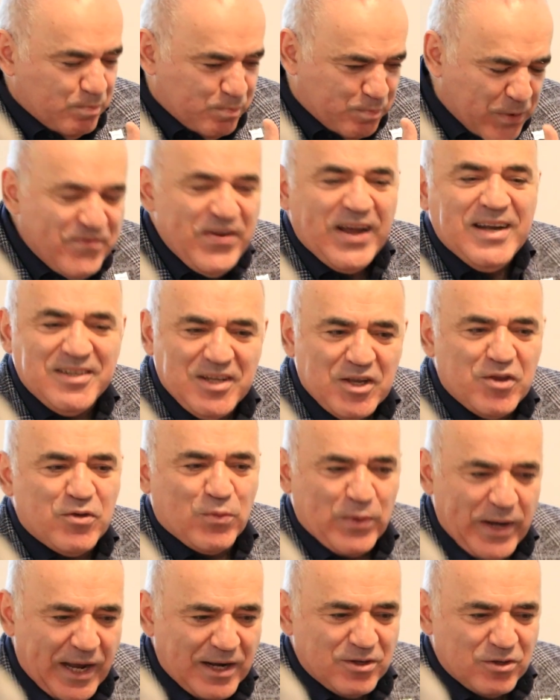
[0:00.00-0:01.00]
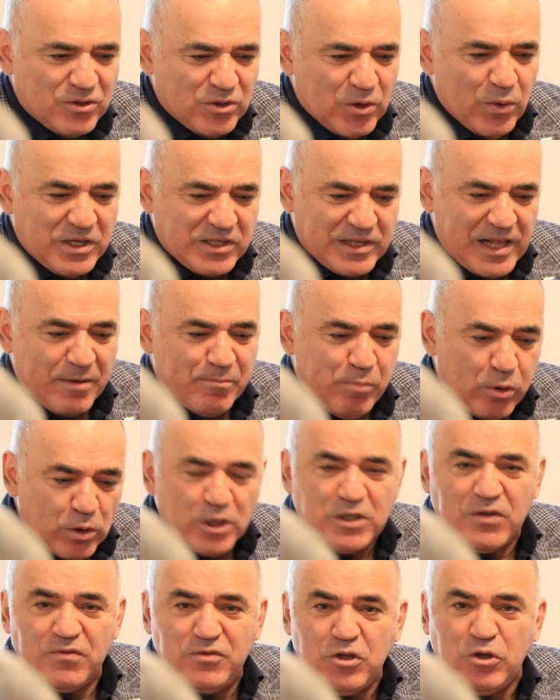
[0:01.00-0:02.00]
prevent this threat. So it's like
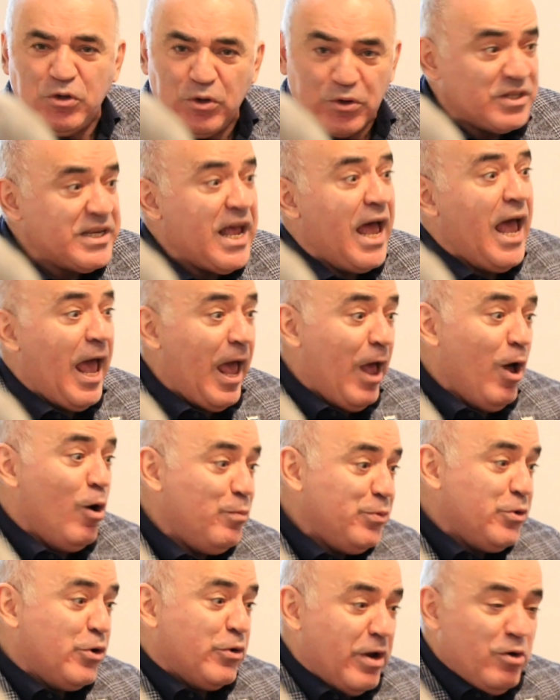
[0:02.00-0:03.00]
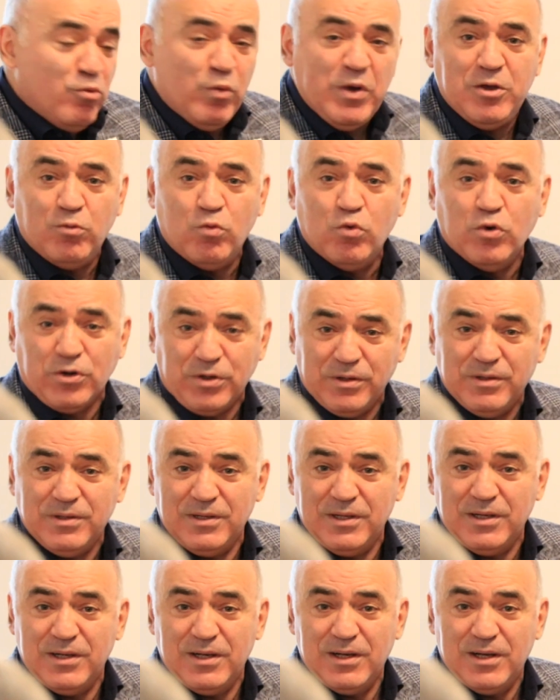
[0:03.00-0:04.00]
policy of deterrence. Help Ukraine win the war.
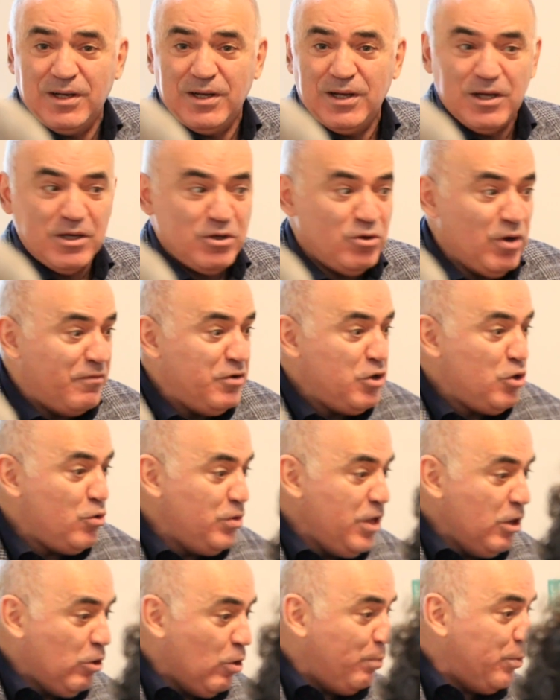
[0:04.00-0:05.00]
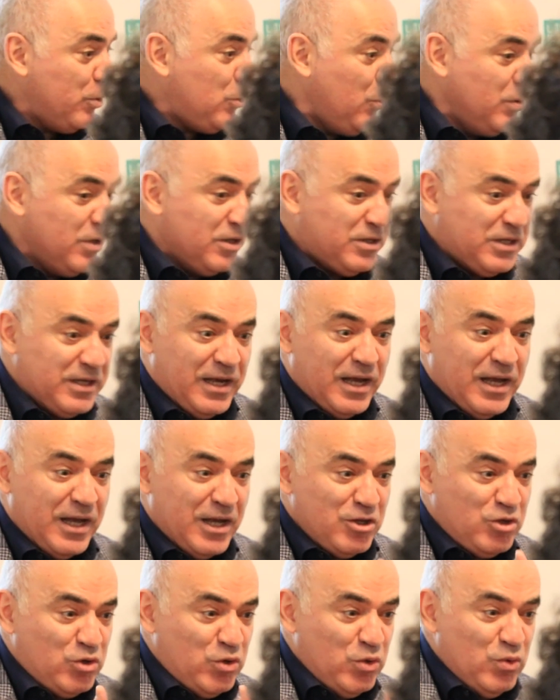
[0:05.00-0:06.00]
You have a unique opportunity
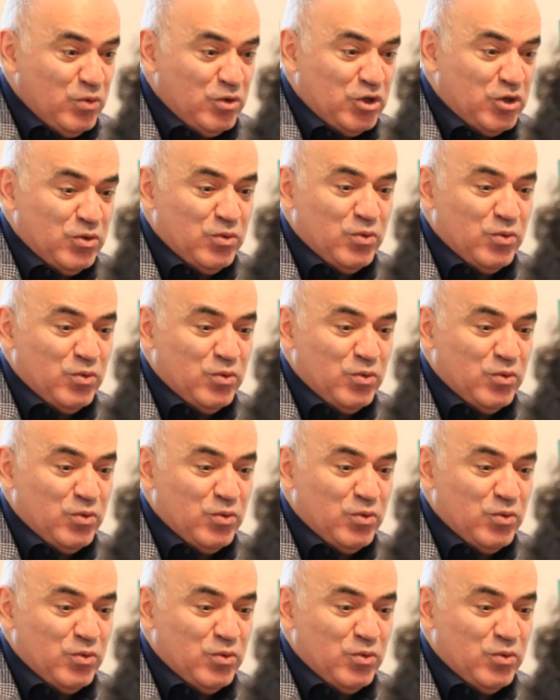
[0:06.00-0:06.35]
to